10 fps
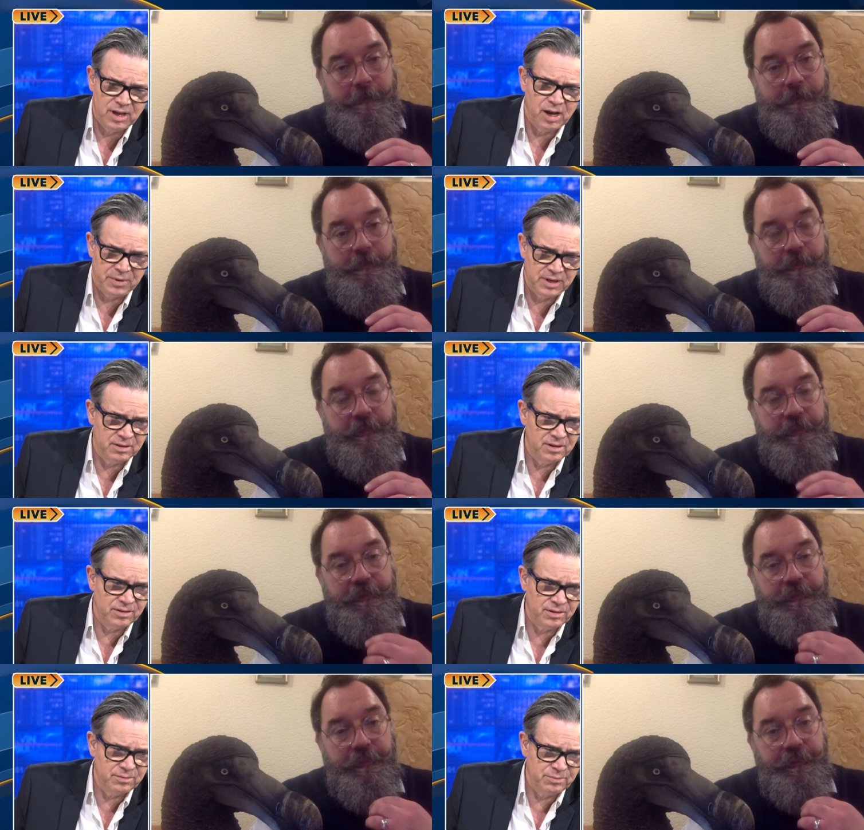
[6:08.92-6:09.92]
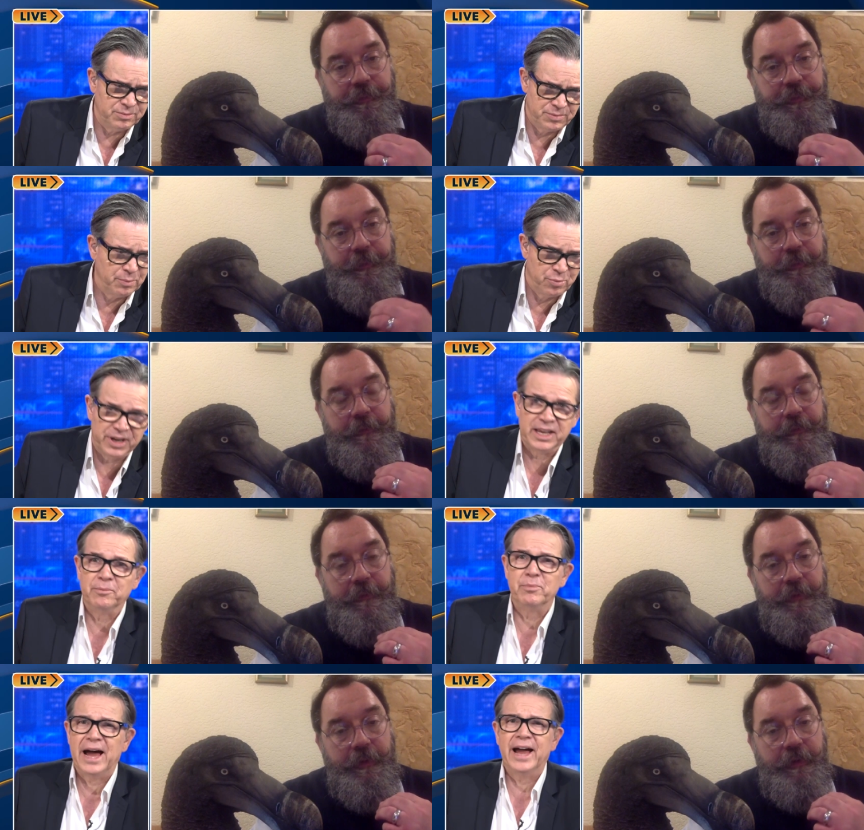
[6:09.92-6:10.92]
Speaker 1: I mean, the, the,
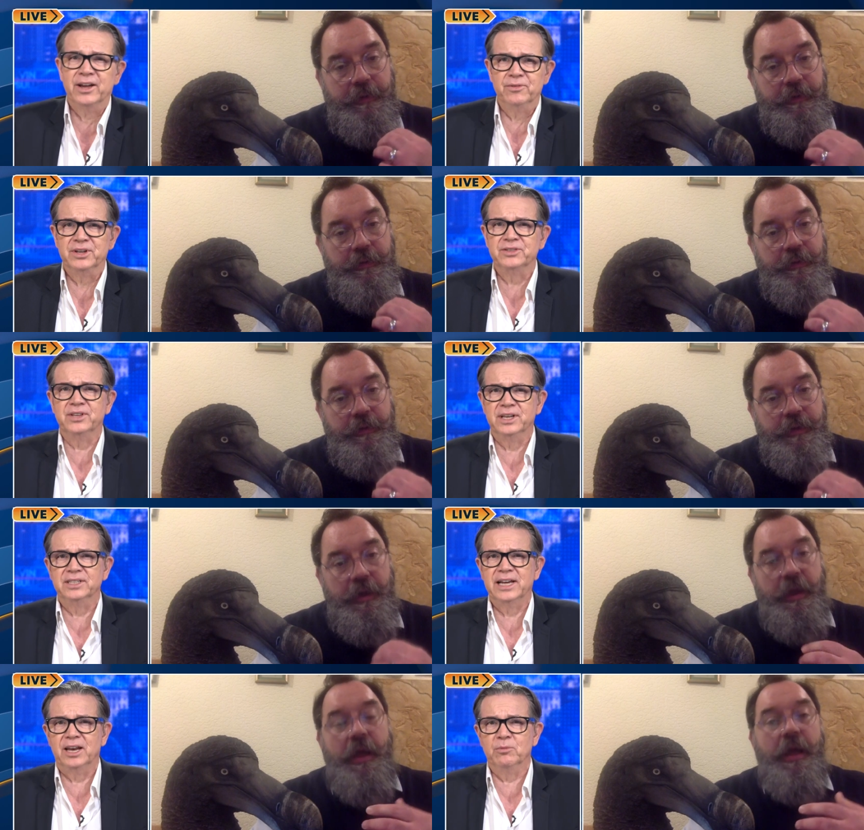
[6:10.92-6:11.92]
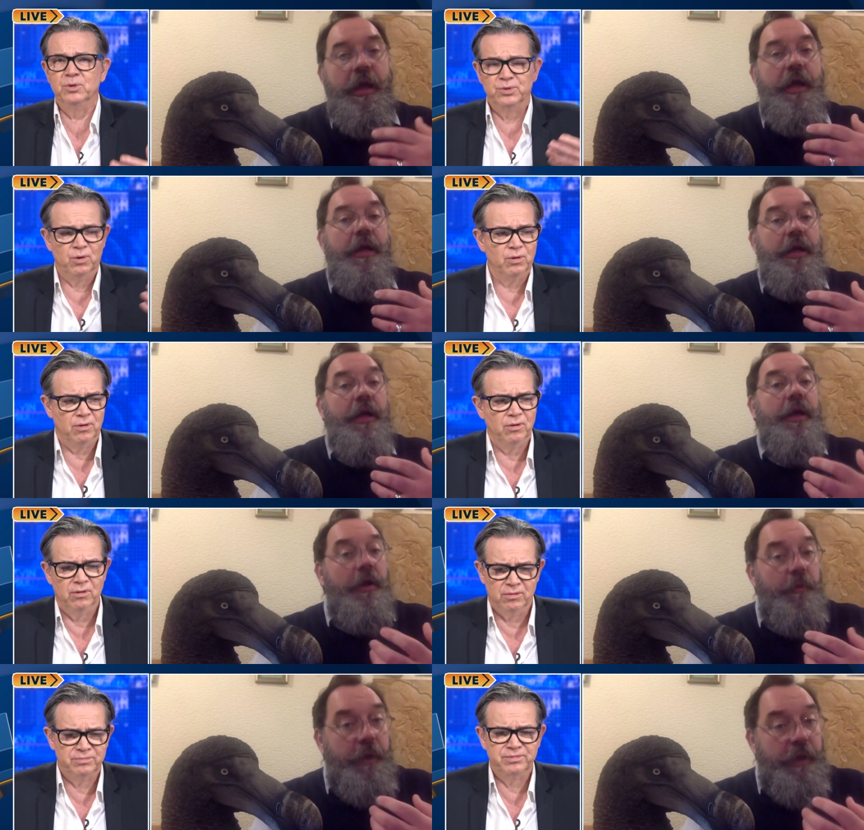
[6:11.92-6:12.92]
bringing back of extinct animals or,
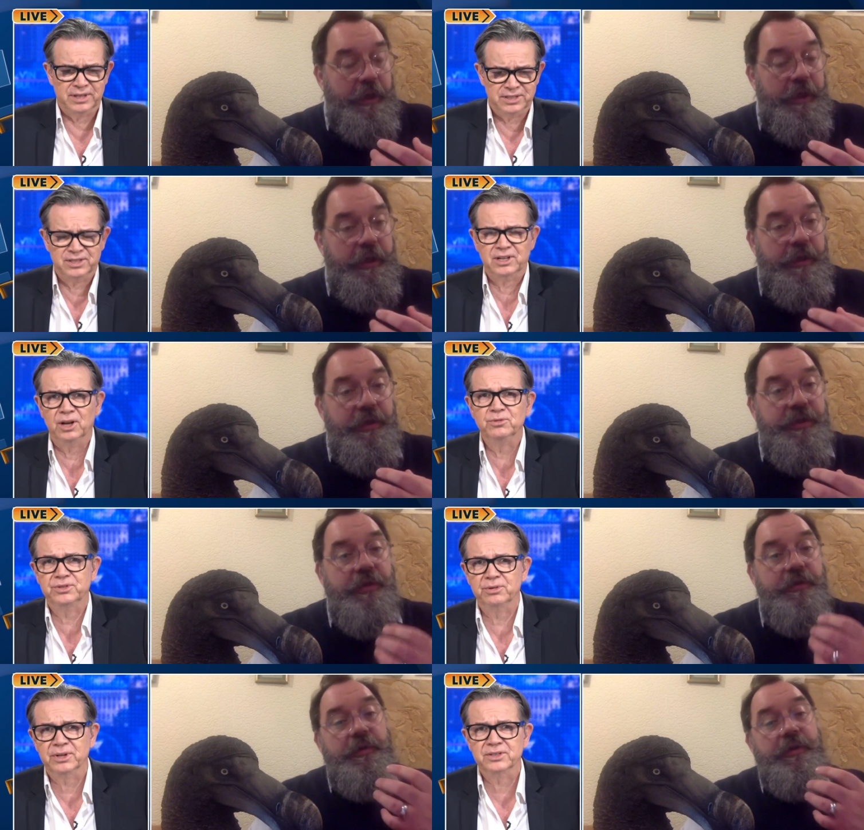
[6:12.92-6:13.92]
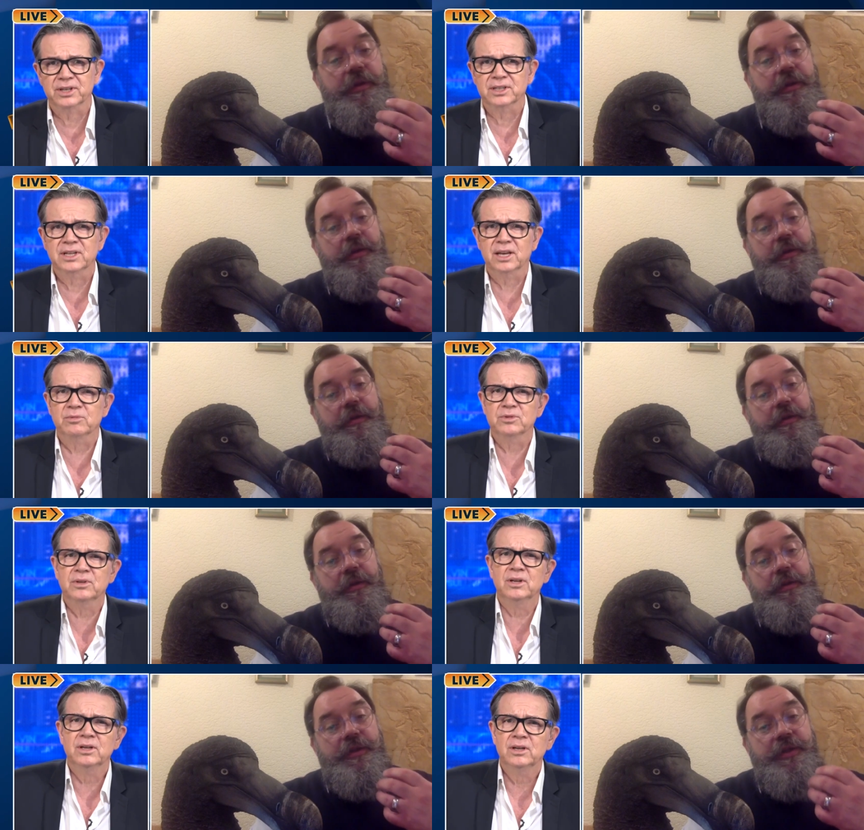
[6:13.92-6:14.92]
or well, close so, to extinct animals.
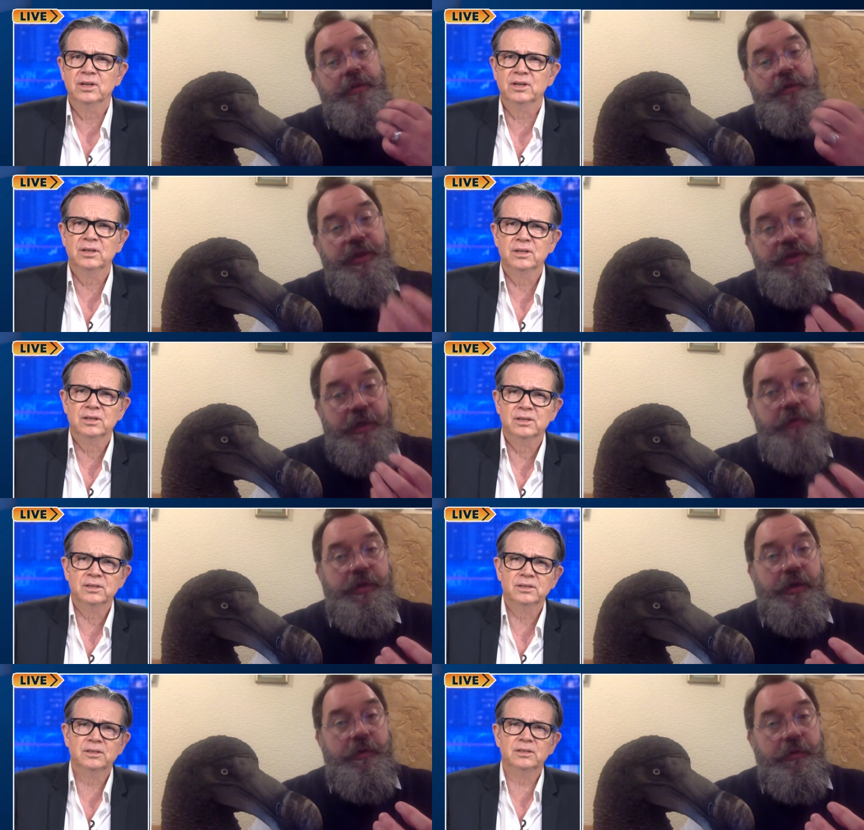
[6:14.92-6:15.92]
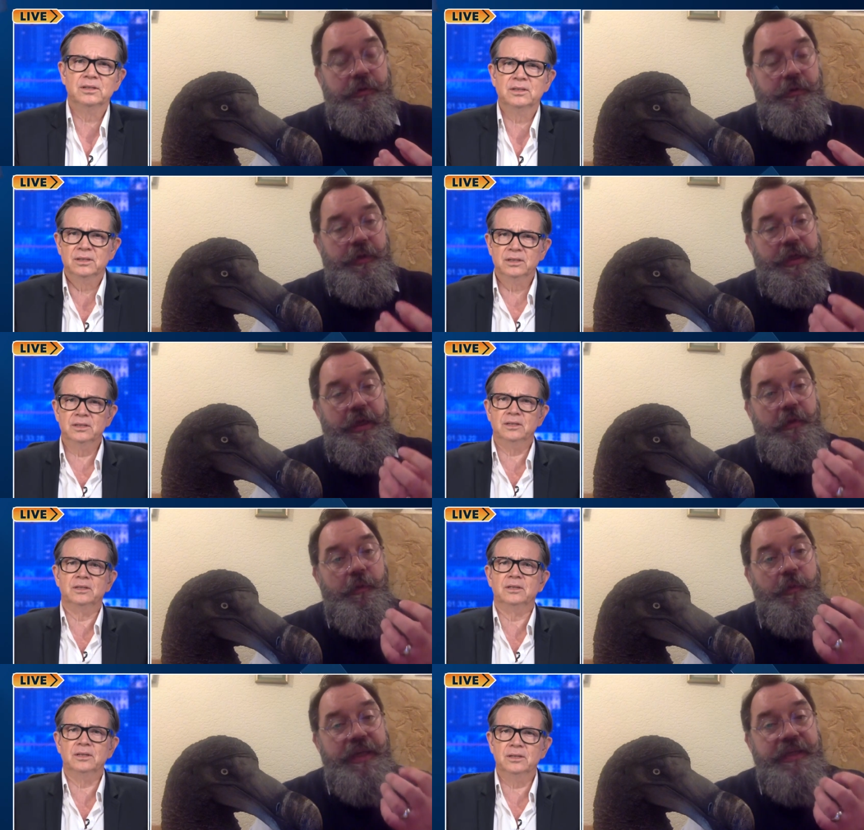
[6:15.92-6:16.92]
Speaker 2: So the dodo
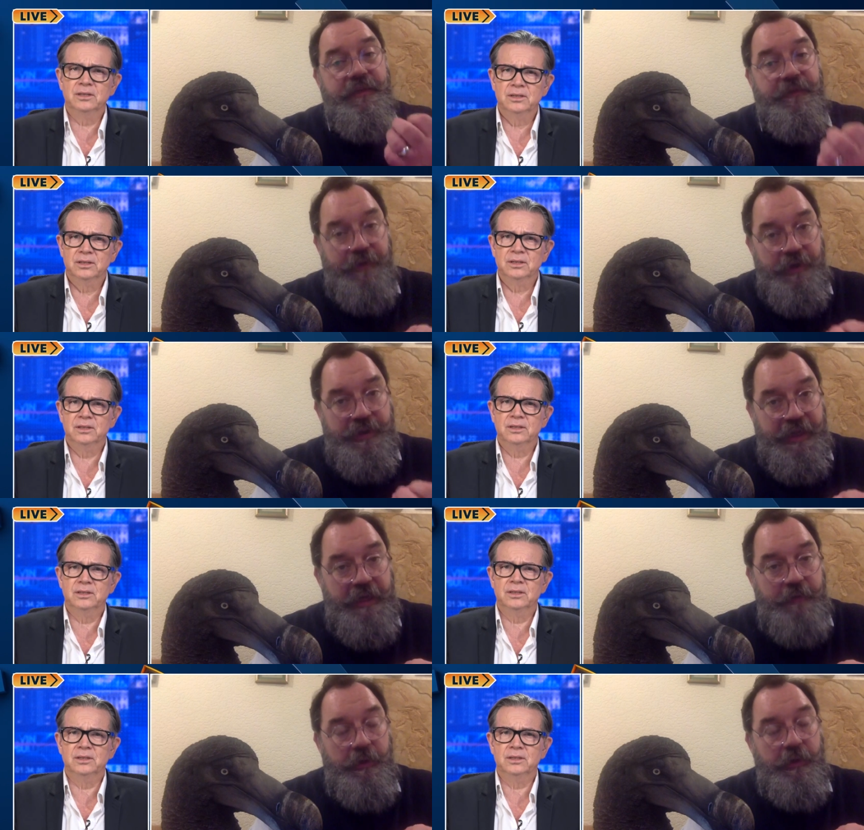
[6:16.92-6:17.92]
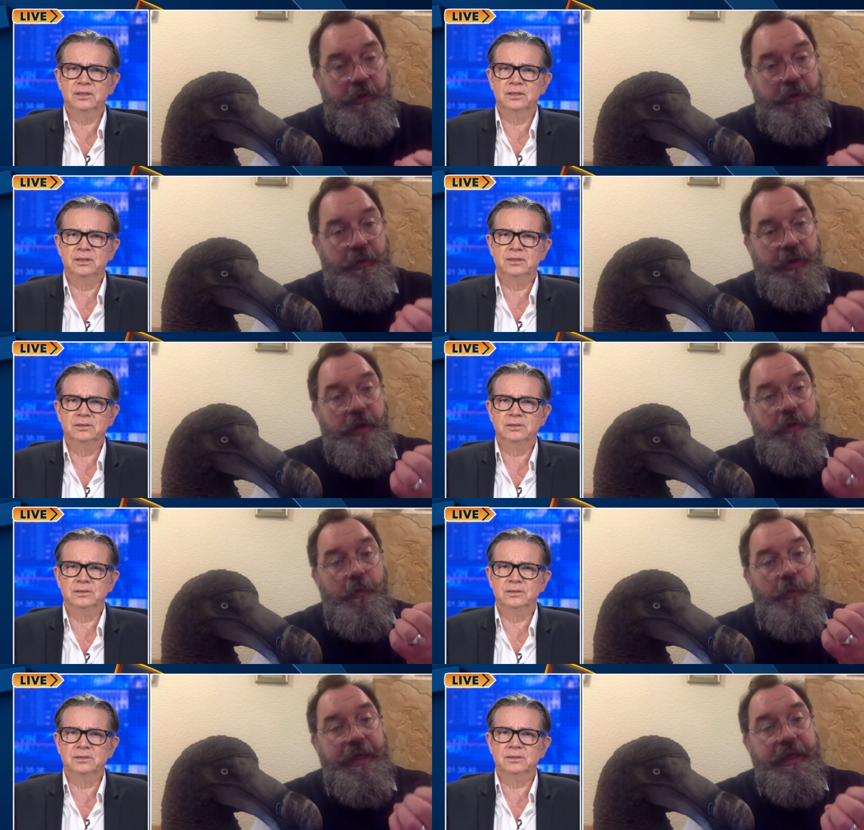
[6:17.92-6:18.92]
is the first animal that
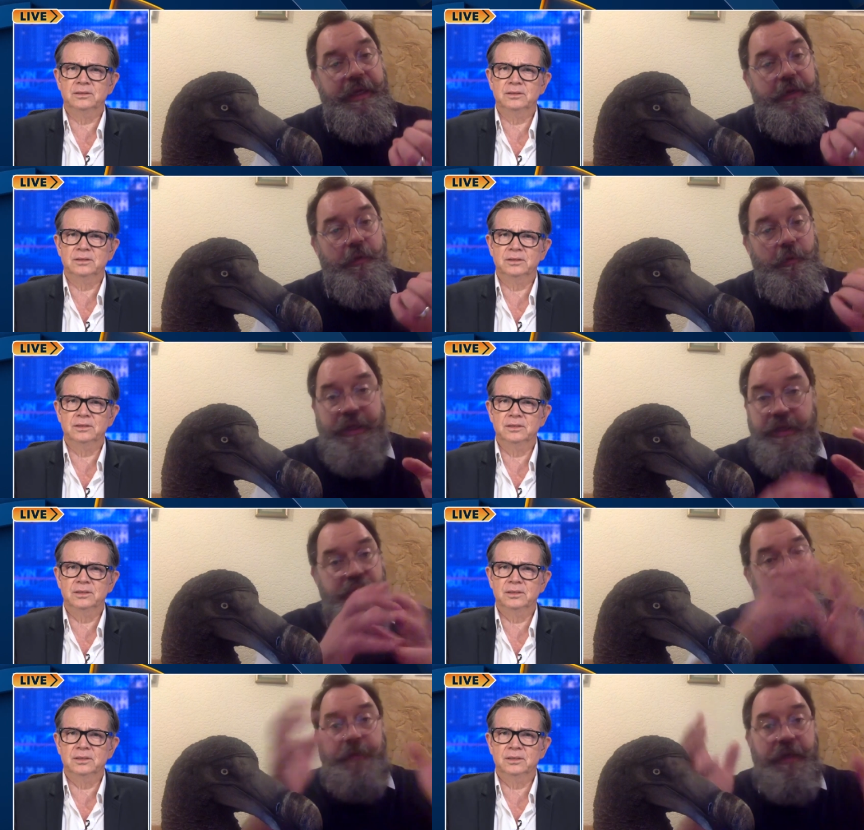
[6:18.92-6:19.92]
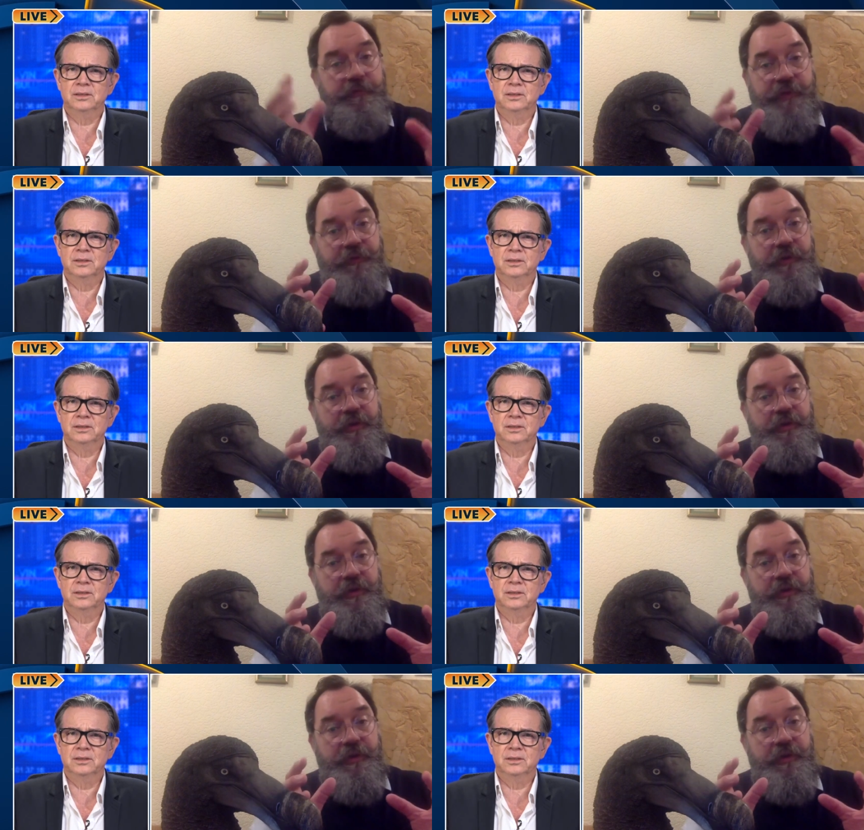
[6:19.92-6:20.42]
we witnessed as being present,